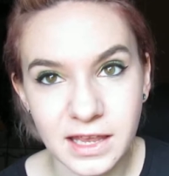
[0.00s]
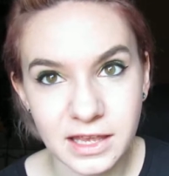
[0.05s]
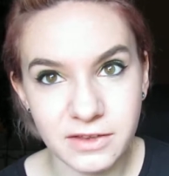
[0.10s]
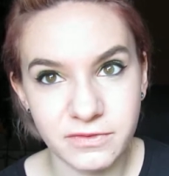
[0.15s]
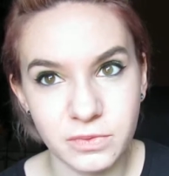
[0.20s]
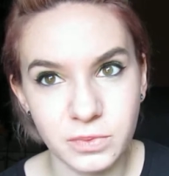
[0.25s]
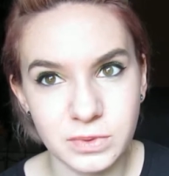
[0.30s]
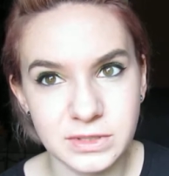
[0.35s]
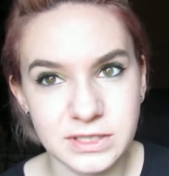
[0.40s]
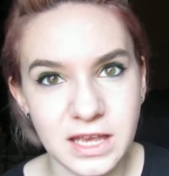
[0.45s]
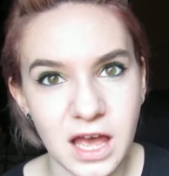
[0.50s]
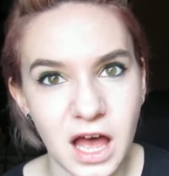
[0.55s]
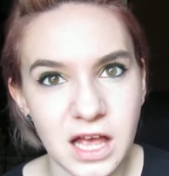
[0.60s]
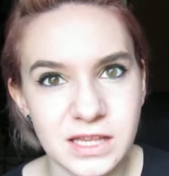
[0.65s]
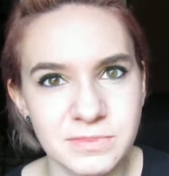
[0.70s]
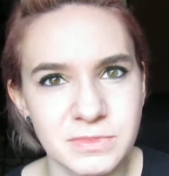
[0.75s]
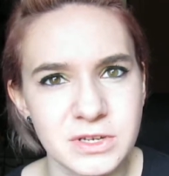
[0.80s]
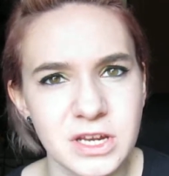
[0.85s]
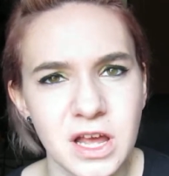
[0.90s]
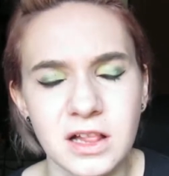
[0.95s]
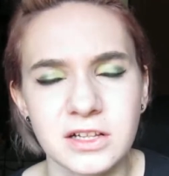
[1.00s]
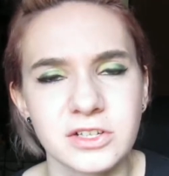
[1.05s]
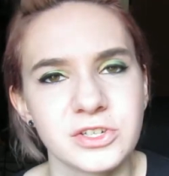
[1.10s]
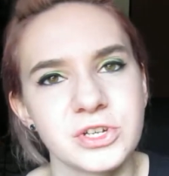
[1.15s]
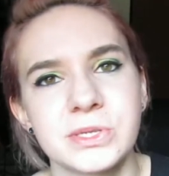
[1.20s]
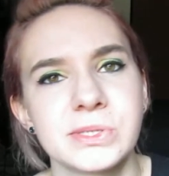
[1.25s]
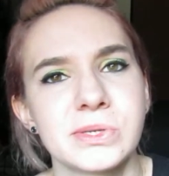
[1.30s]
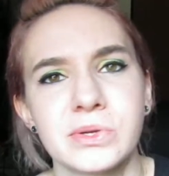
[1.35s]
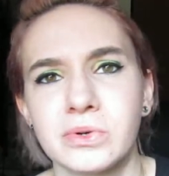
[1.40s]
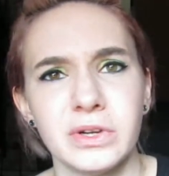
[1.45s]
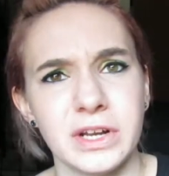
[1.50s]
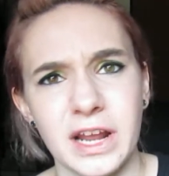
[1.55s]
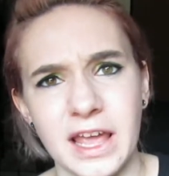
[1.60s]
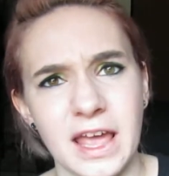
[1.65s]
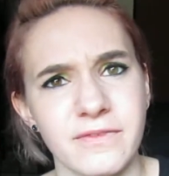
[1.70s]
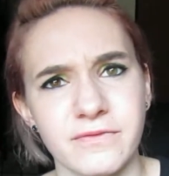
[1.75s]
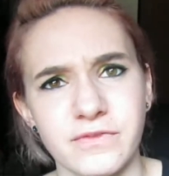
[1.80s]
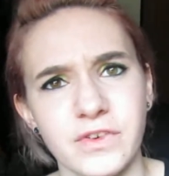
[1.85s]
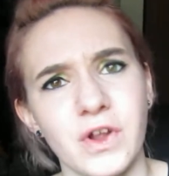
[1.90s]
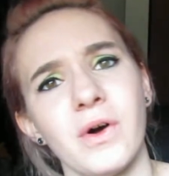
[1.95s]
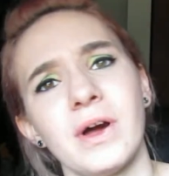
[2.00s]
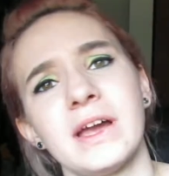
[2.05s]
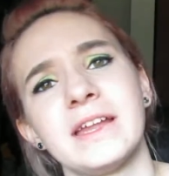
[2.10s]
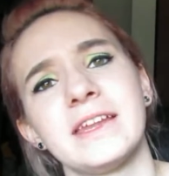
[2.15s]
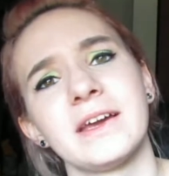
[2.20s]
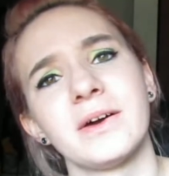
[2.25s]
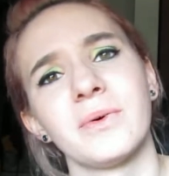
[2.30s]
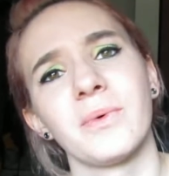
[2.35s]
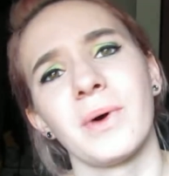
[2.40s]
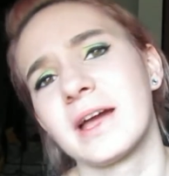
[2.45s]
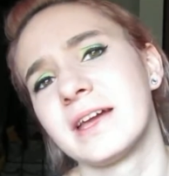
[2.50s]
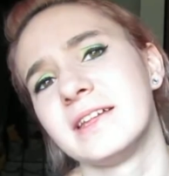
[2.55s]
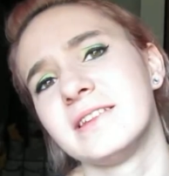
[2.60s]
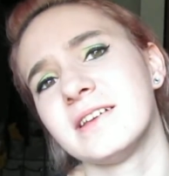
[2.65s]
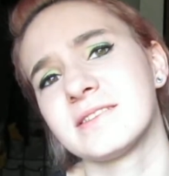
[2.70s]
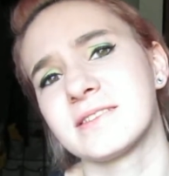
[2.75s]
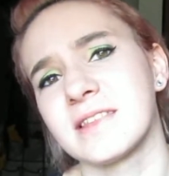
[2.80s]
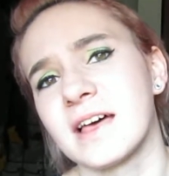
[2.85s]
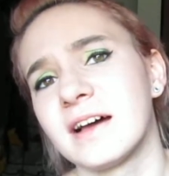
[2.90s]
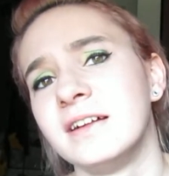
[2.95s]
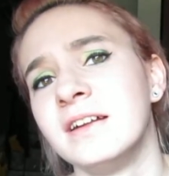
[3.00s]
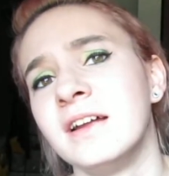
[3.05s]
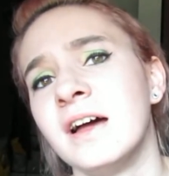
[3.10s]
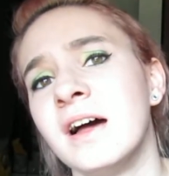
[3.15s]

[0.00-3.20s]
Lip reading: even went to cosmetology school, and I have no idea why it does that.